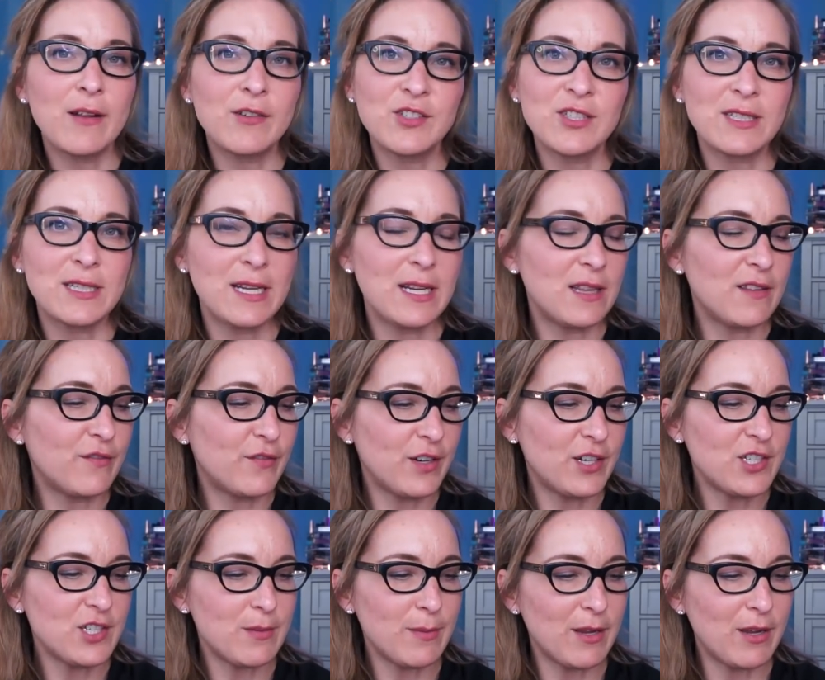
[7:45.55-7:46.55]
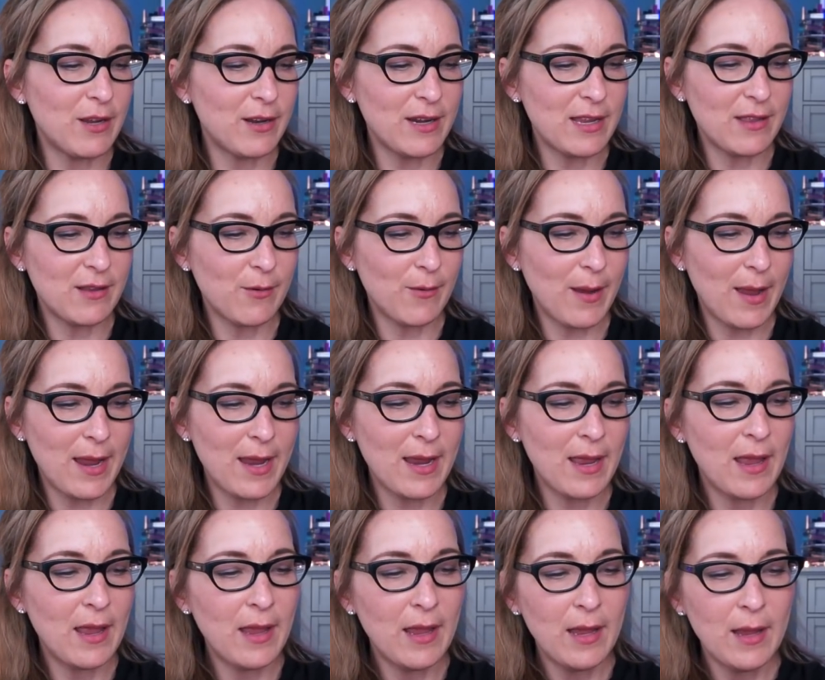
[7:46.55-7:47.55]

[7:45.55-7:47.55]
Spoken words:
I'll just stick it in the fridge. It'll be good either way.